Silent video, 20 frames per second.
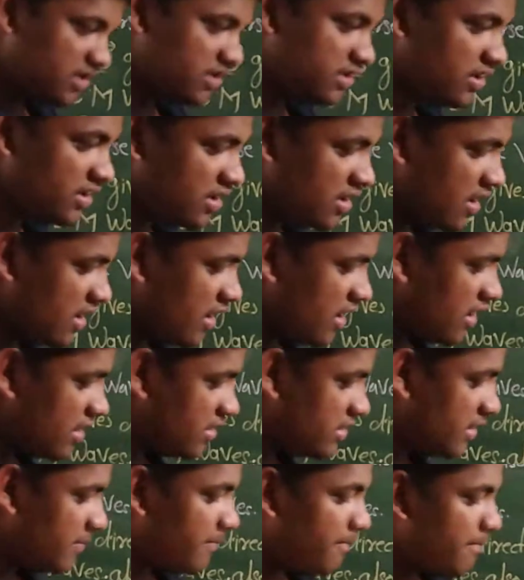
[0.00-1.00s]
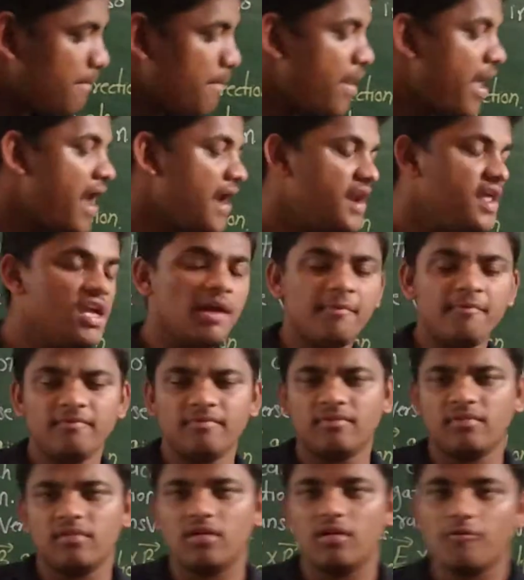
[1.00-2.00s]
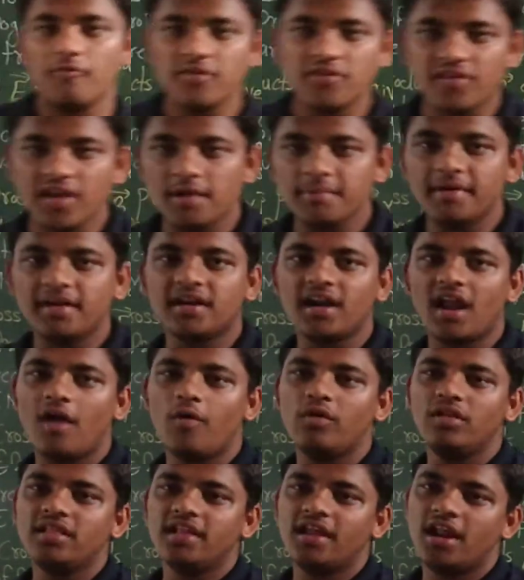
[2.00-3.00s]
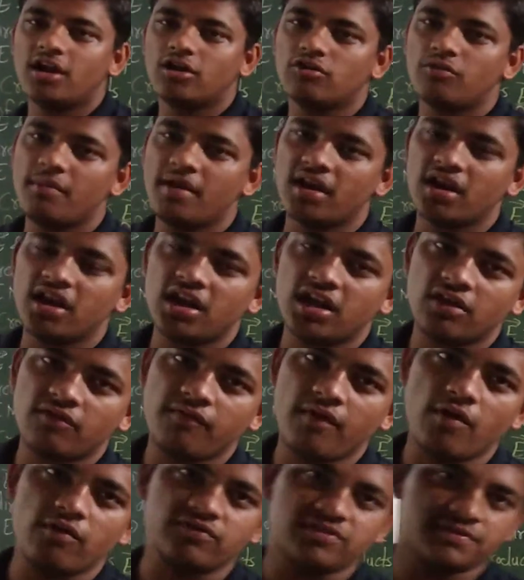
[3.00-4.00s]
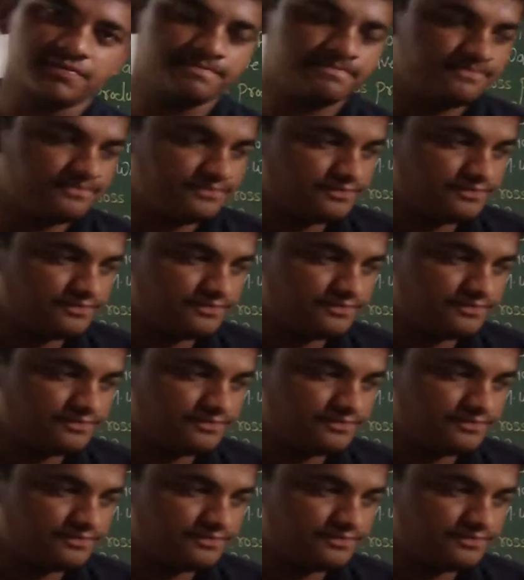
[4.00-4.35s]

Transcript: it, the medium which can be travel the electromagnetic waves.